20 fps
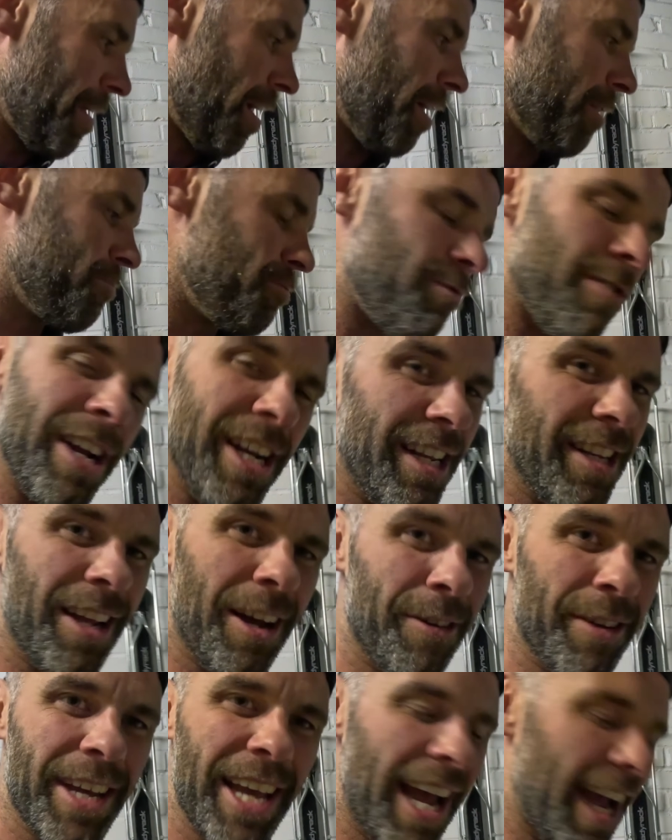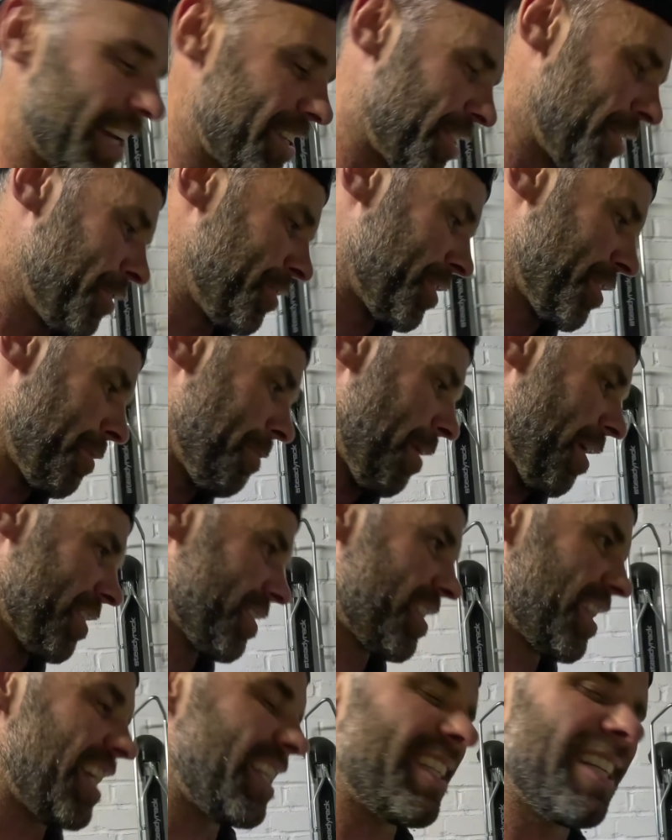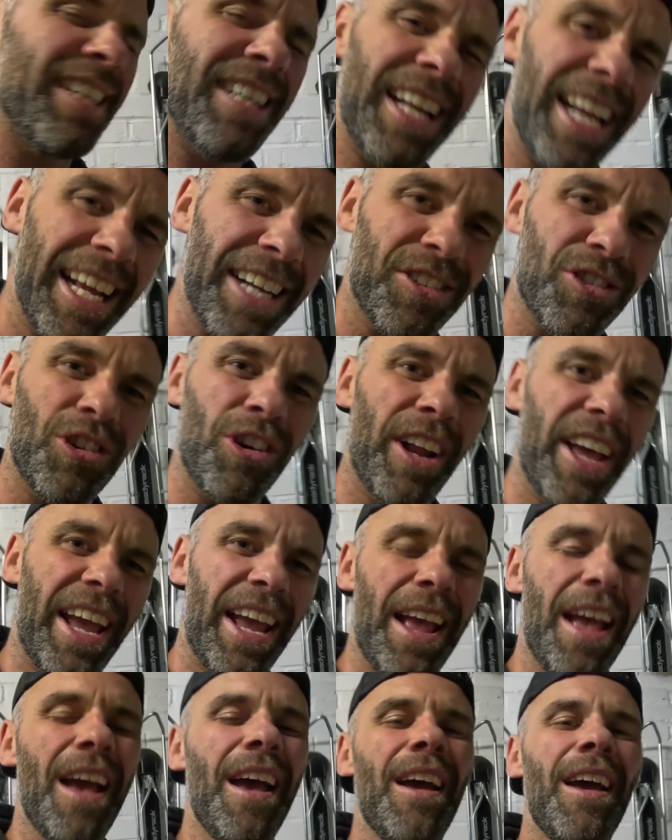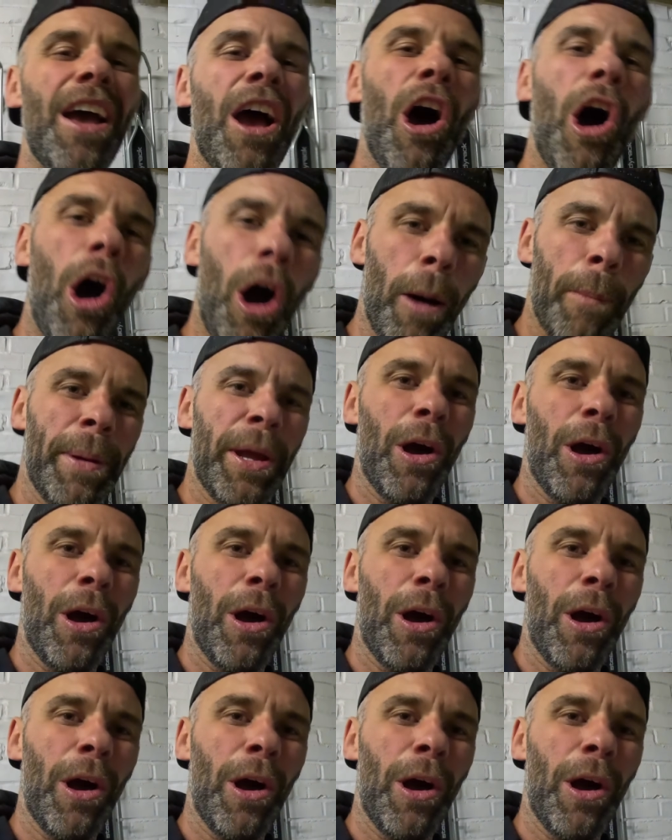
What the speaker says: I really don't care too much. This is literally hobby